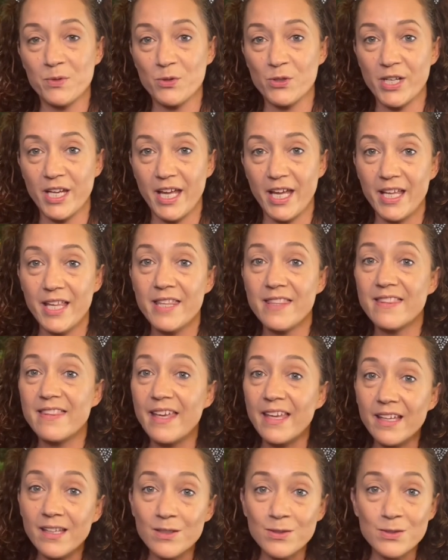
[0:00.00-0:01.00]
Renee.
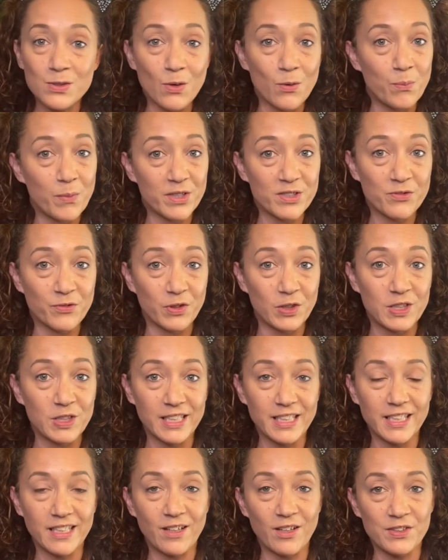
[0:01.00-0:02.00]
Thank you so much for
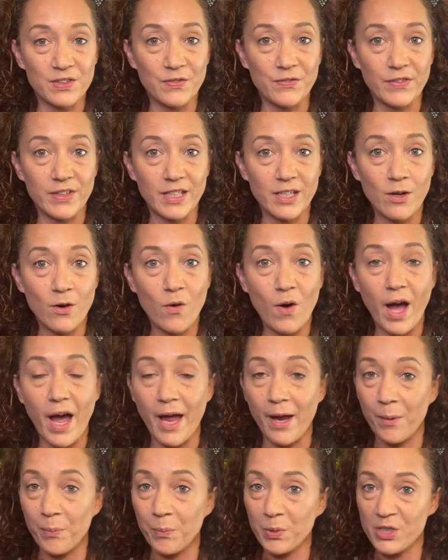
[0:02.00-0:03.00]
clicking on the video. I
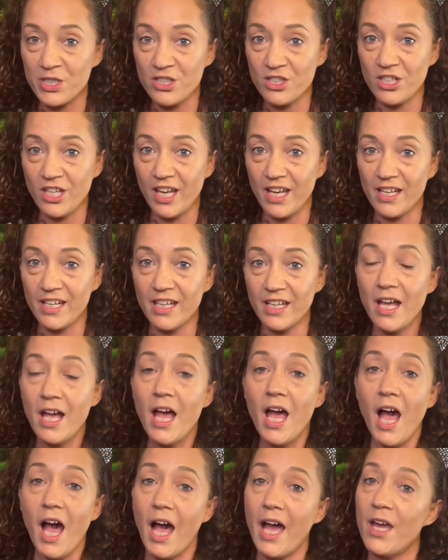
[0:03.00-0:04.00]
appreciate it.
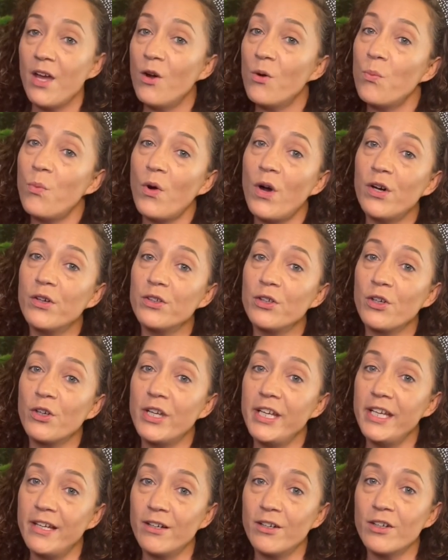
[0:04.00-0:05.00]
I hope while you're
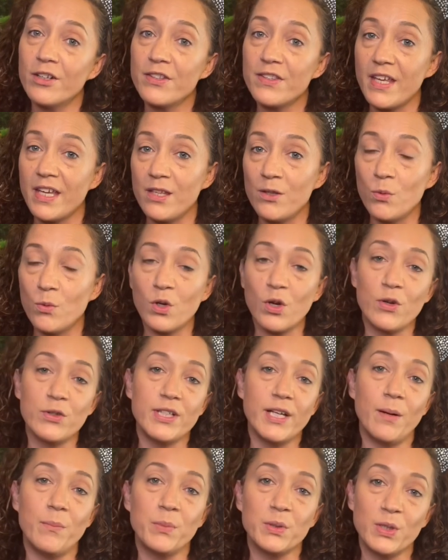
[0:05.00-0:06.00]
here that you will go
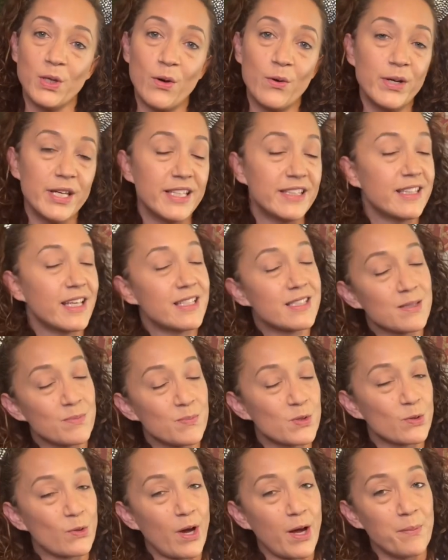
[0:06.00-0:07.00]
down below, hit that
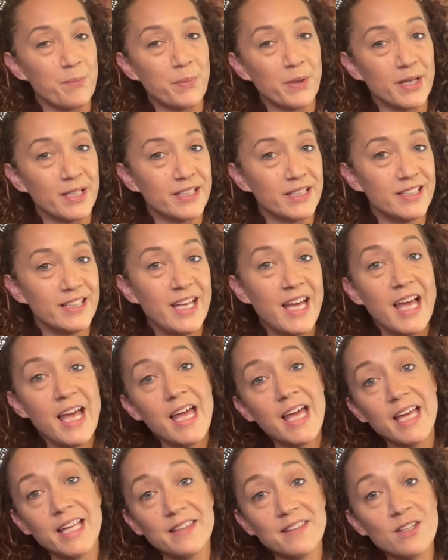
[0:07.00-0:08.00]
subscribe button,
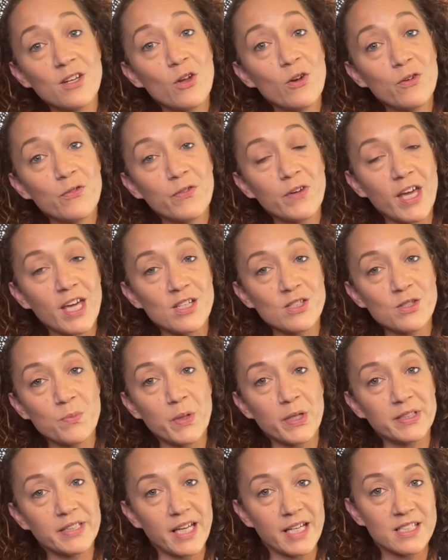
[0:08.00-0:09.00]
hit the notification bell
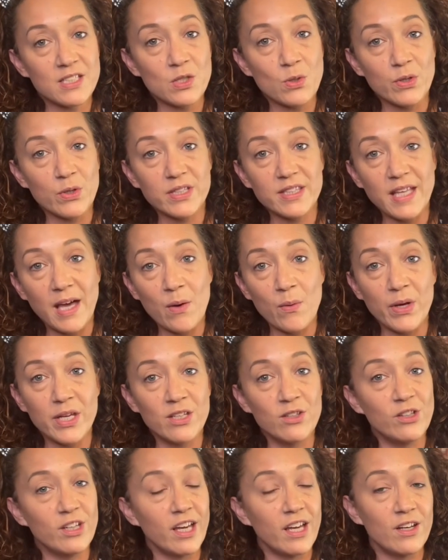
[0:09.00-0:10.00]
next to it. That way you
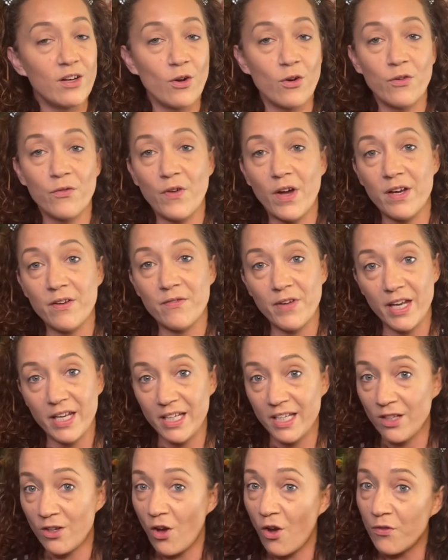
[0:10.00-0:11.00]
can get notified of any
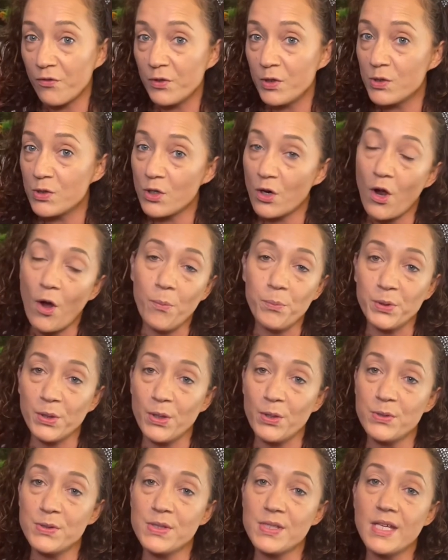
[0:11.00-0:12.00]
and all future
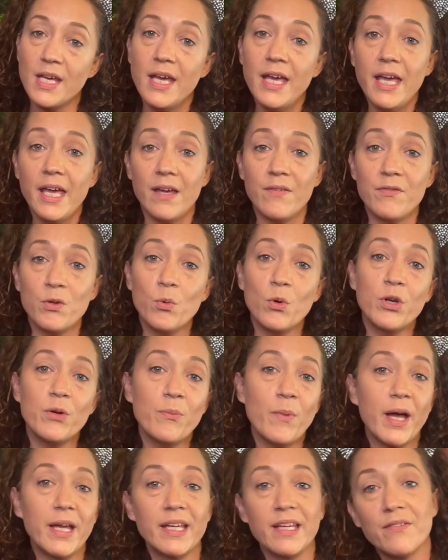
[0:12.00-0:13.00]
uploads. If you wouldn't
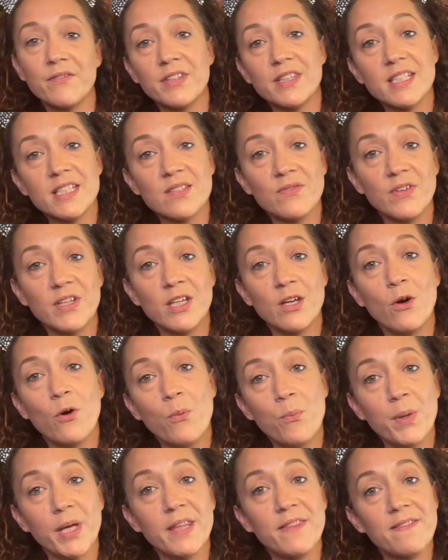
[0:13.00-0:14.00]
mind giving this video a
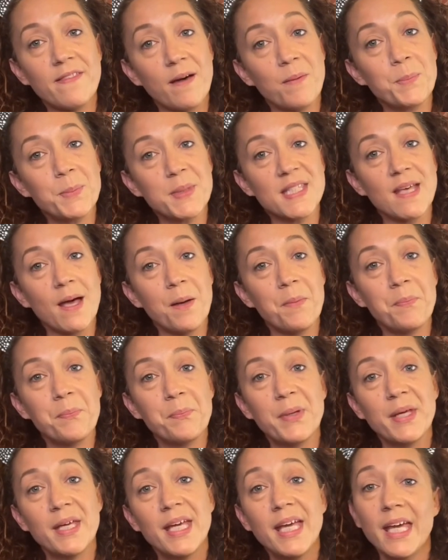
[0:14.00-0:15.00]
big thumbs up,
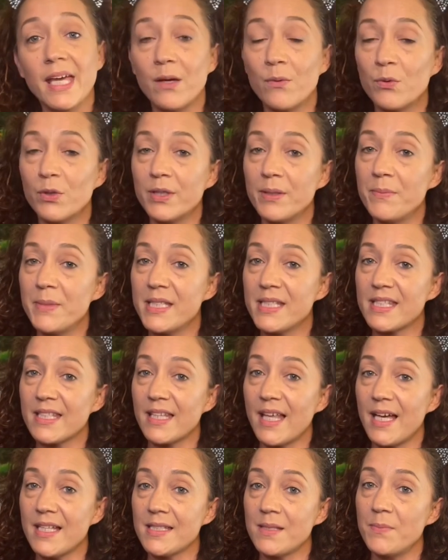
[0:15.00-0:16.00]
it really means a
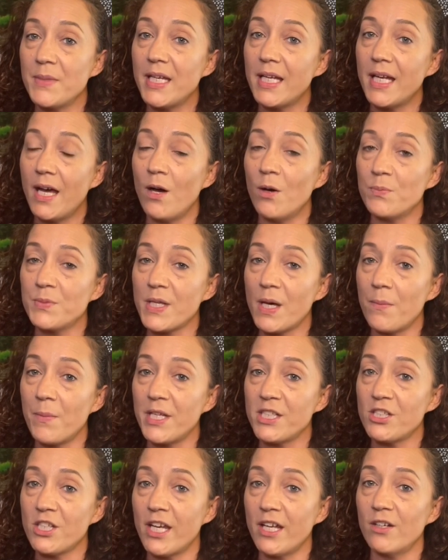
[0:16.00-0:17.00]
lot to me and it helps out my
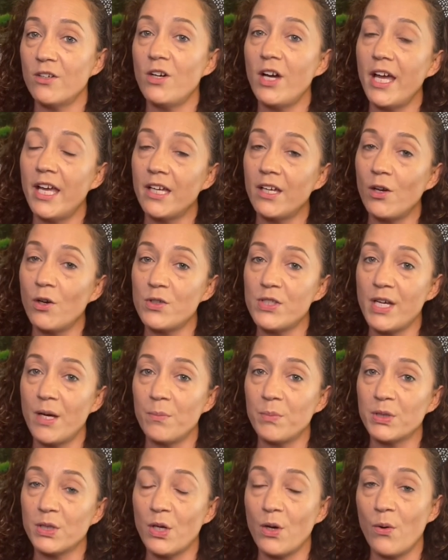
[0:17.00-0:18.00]
channel. And go down
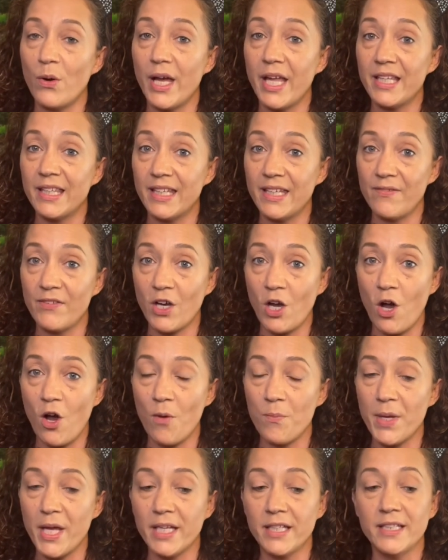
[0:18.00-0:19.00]
below and leave a
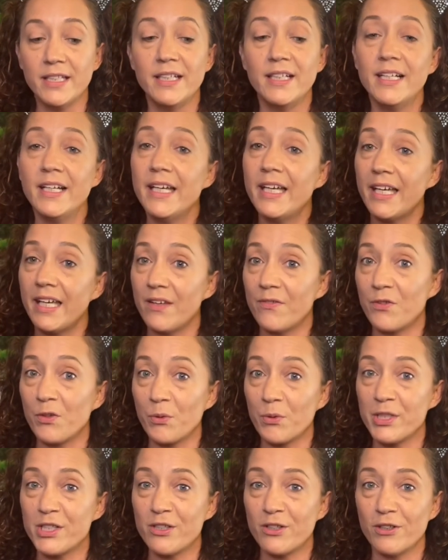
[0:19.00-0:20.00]
comment. If you're
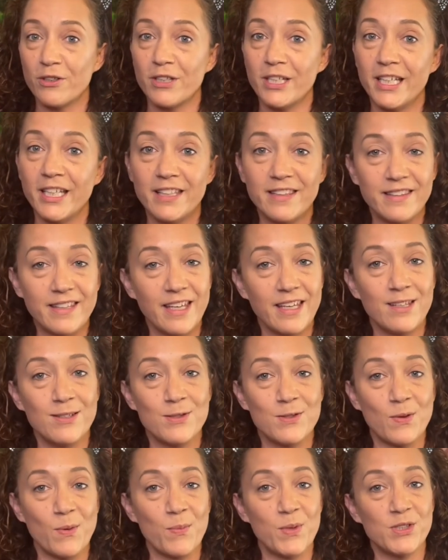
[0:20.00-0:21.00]
returning, thank you
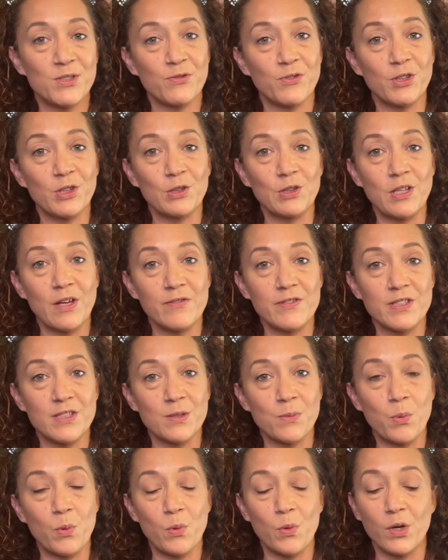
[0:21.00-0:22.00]
so much for your love and
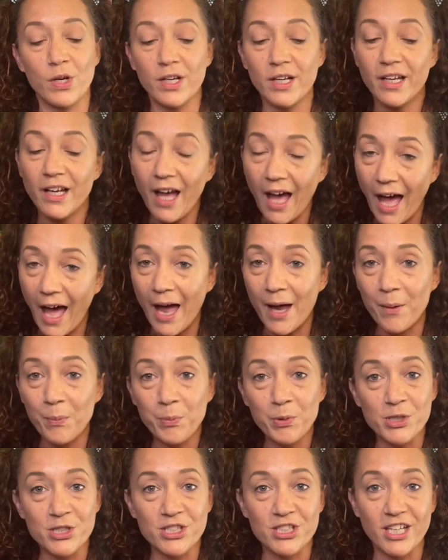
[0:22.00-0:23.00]
support. I
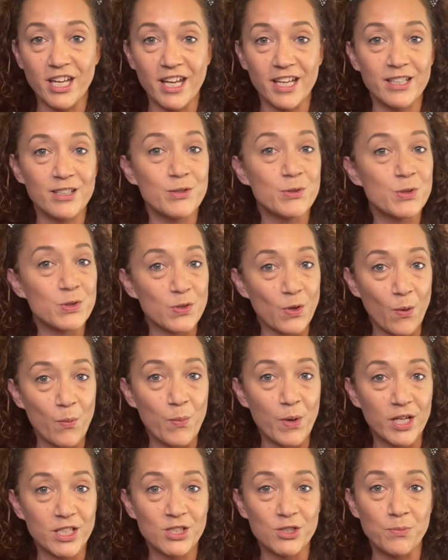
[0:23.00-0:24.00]
appreciate you so
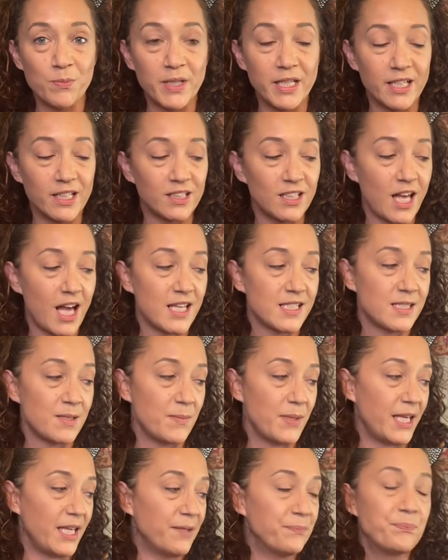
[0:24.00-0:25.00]
much. You mean a lot to me.
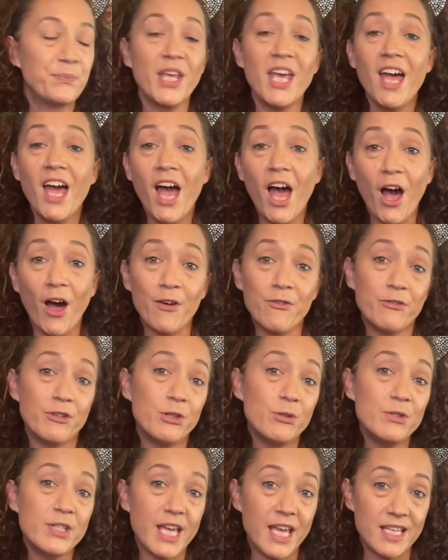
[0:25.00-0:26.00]
A few
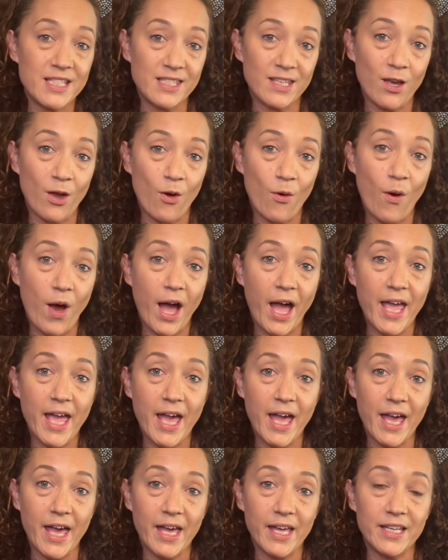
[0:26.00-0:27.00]
days ago, I
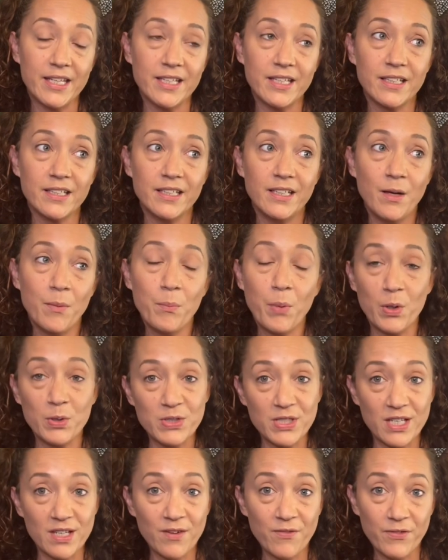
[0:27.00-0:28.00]
had
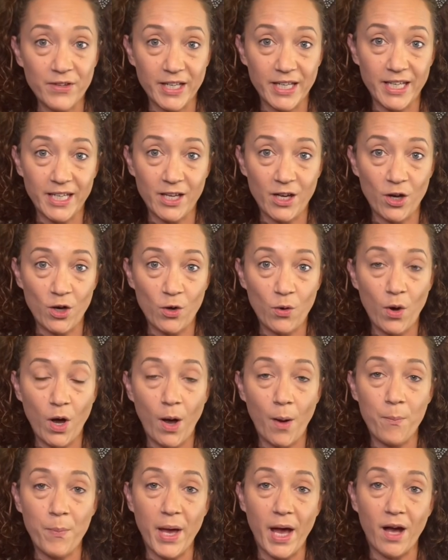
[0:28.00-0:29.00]
posted a video
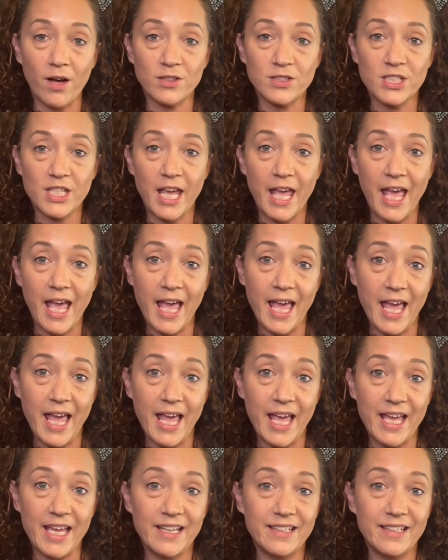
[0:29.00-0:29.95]
about a